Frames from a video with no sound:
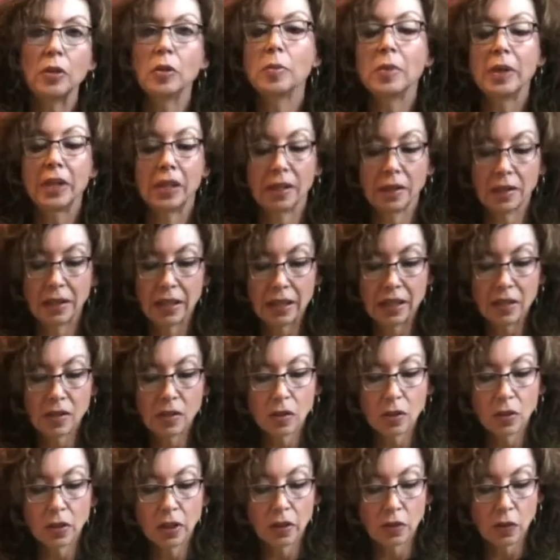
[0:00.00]
but these
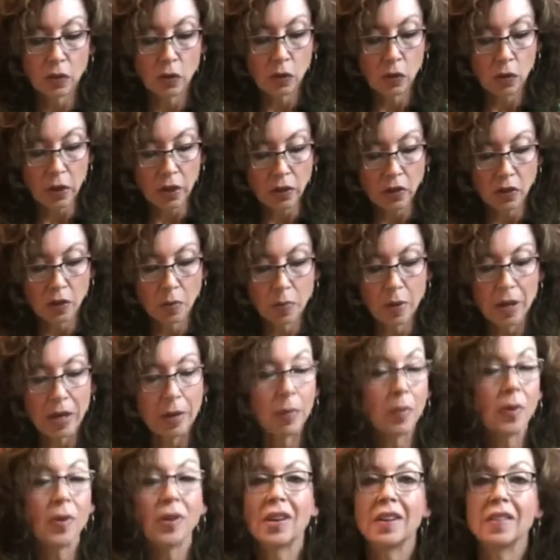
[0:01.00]
are construction
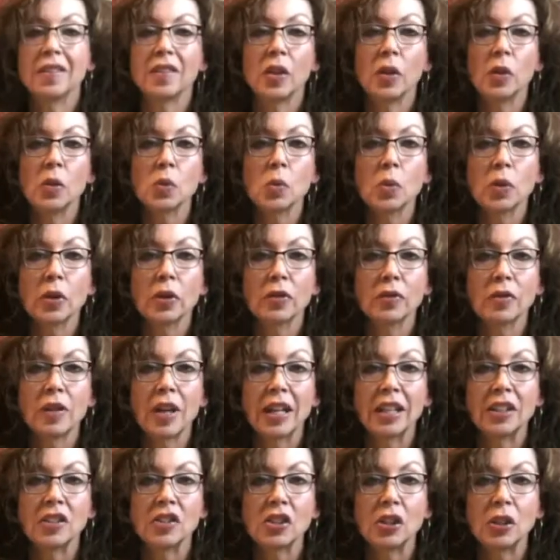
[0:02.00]
paper and those work
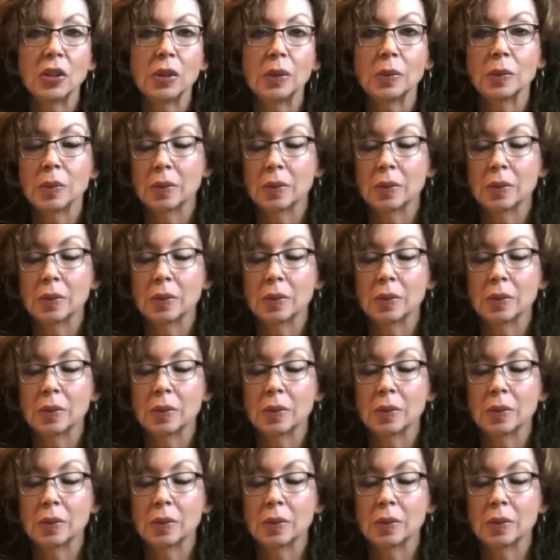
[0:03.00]
fine too.